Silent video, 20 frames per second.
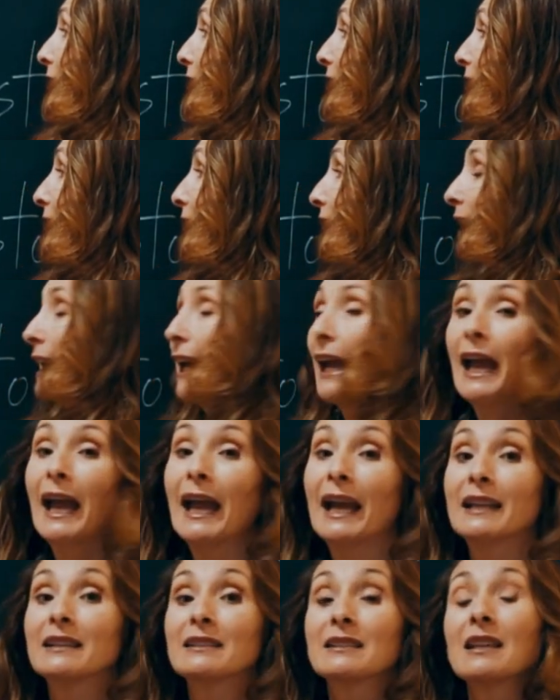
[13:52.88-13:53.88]
I,
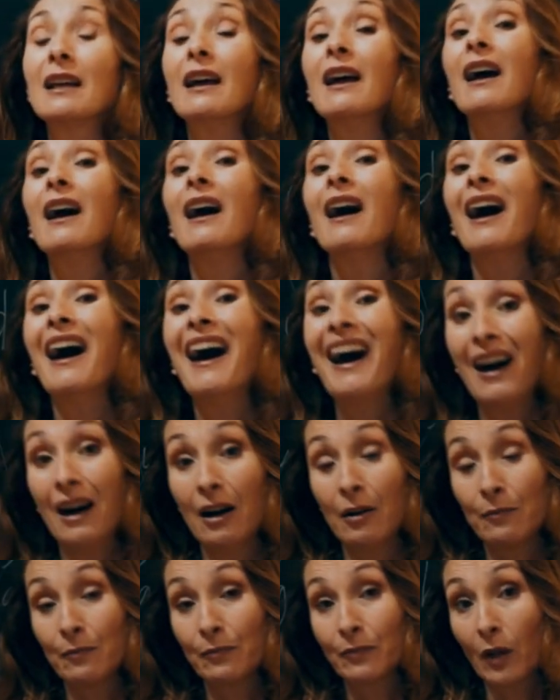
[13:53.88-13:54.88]
and A,
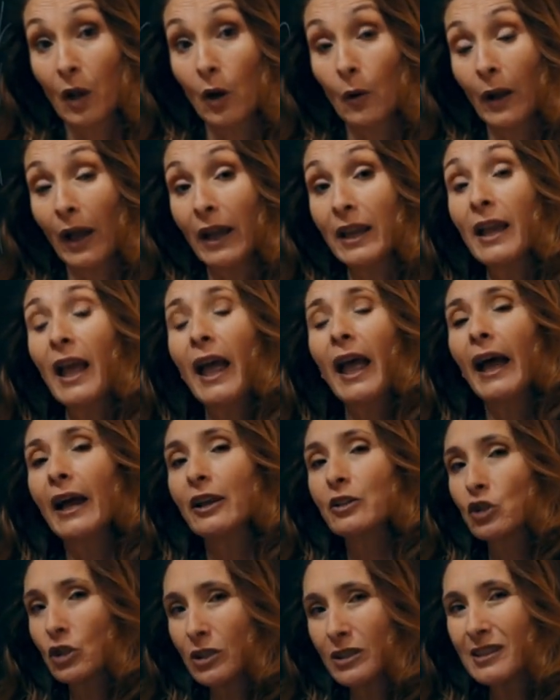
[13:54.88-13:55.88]
okay?
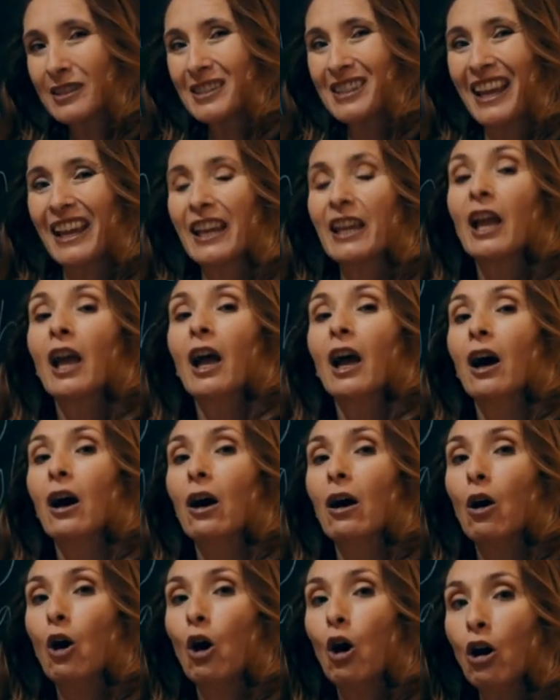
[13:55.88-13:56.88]
And just say
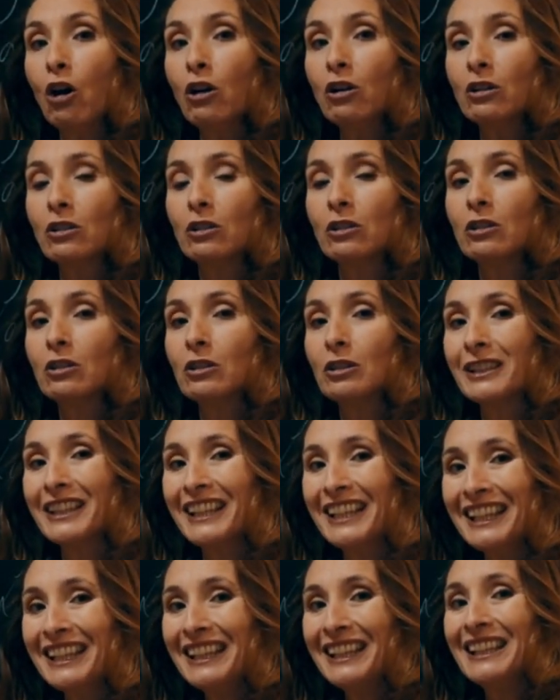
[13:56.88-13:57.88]
O,
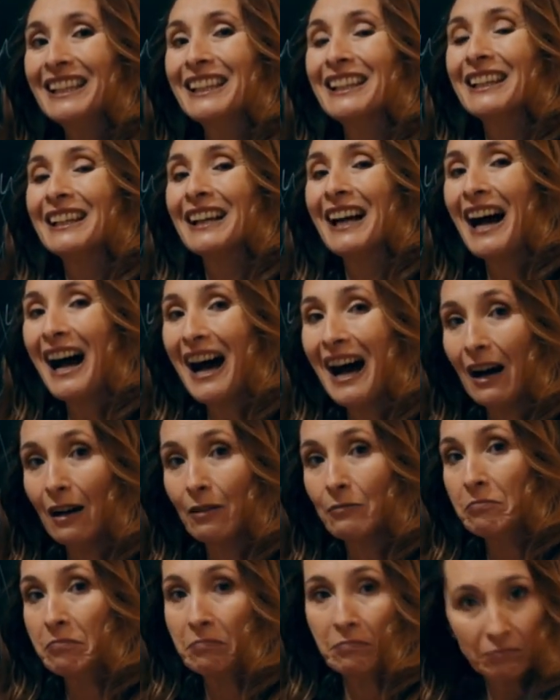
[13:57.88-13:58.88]
I, A
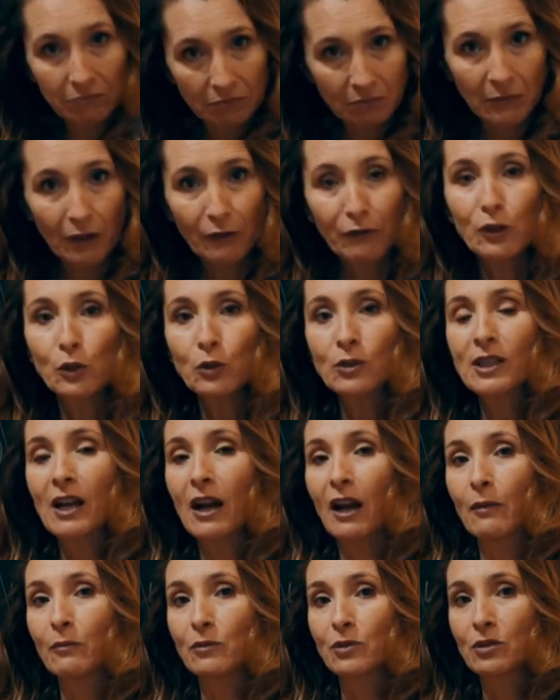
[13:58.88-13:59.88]
a few
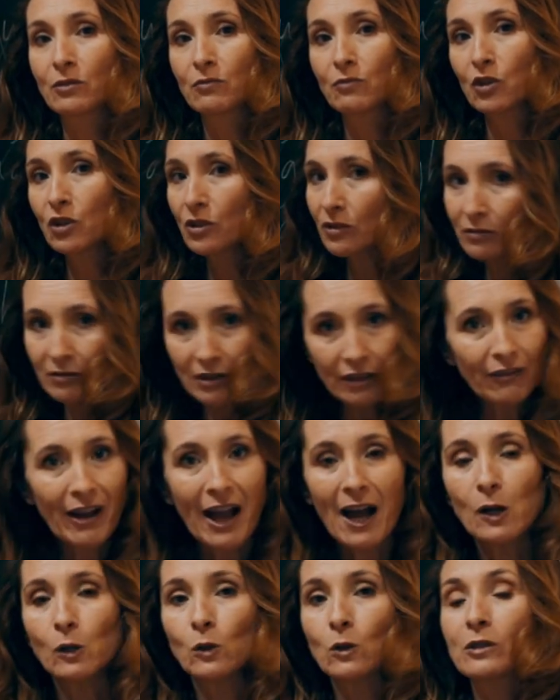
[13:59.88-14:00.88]
times, just the
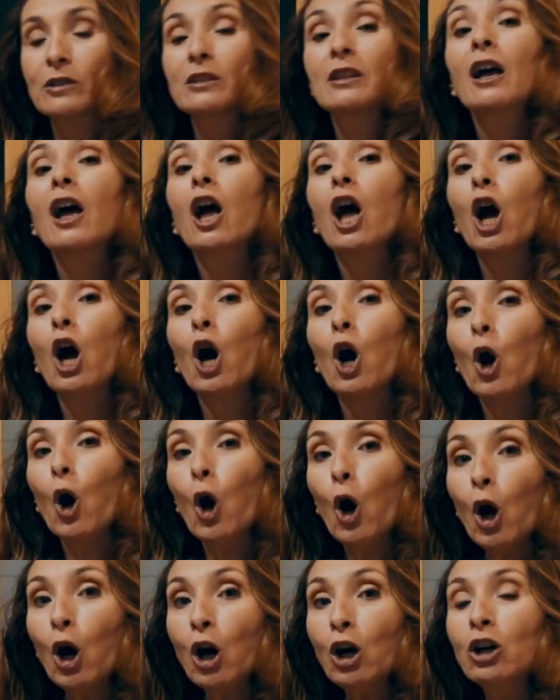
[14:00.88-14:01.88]
vowels.
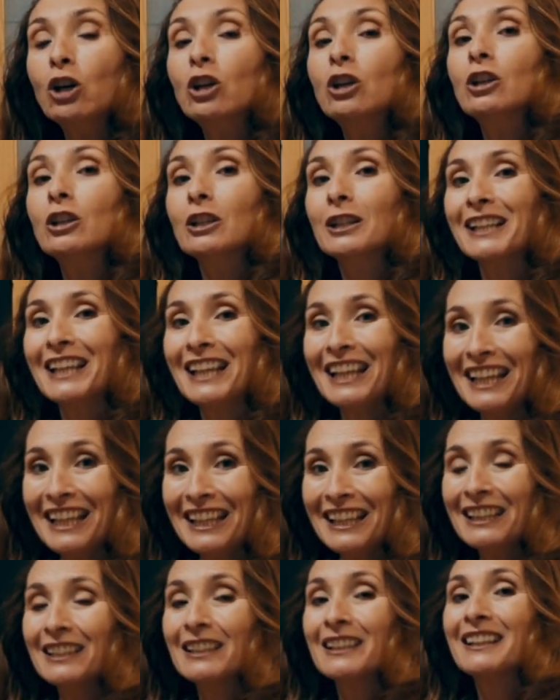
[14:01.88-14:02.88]
O,
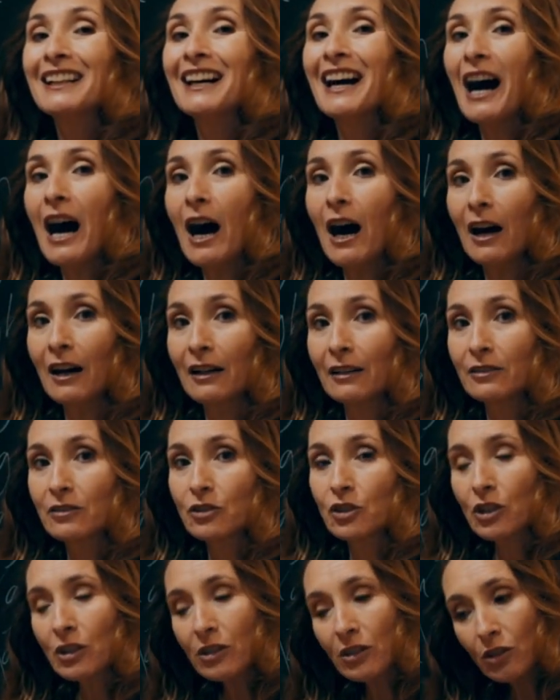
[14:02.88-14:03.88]
I, A,
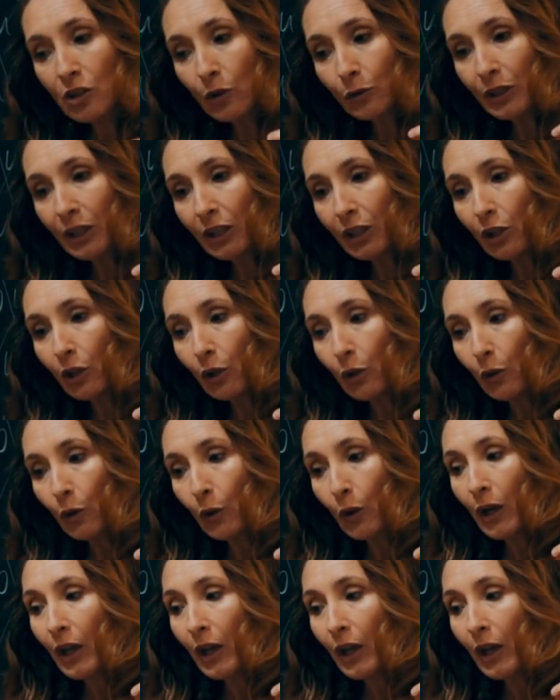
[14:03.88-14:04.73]
just so that you